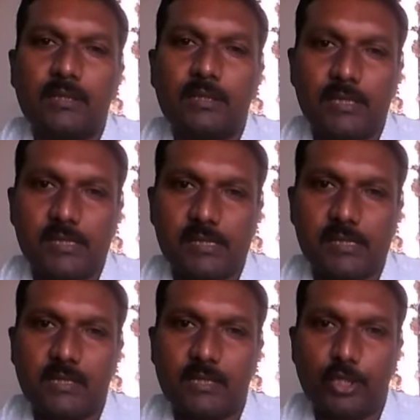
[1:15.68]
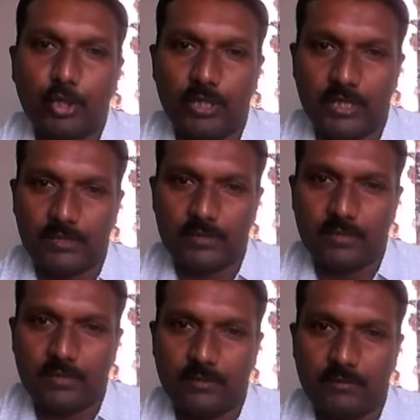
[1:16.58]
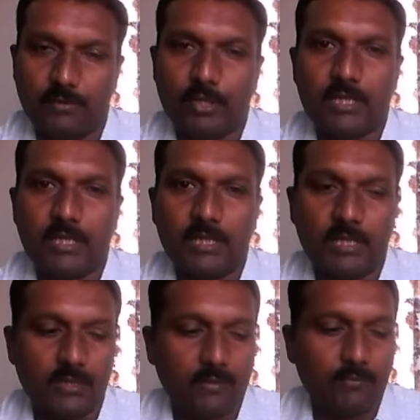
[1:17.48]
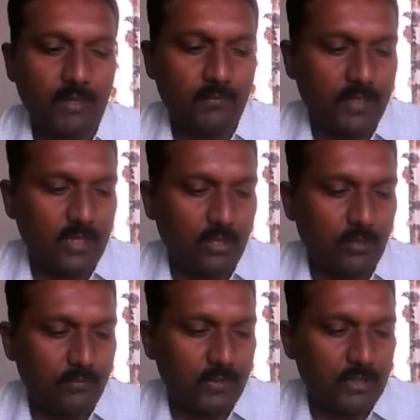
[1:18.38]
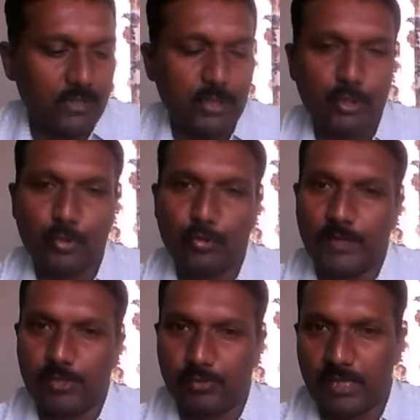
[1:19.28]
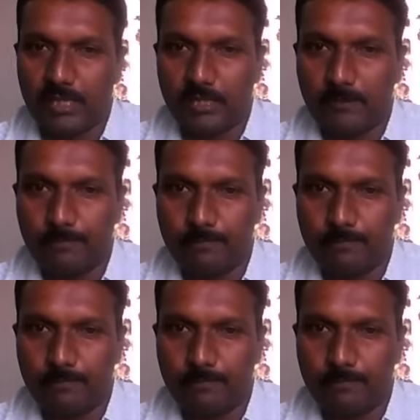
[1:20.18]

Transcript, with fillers: this knowledge for the welfare of human society.